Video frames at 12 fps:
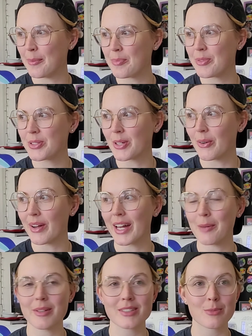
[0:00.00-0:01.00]
So I
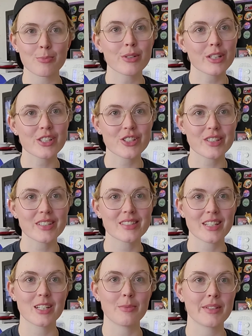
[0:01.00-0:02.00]
gotta make some bird
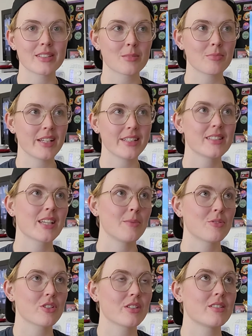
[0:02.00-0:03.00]
shirts, gotta make some
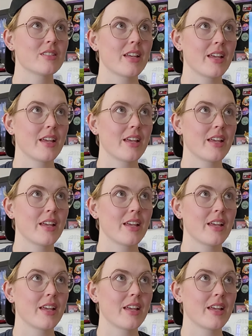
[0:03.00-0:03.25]
nightscape shirts,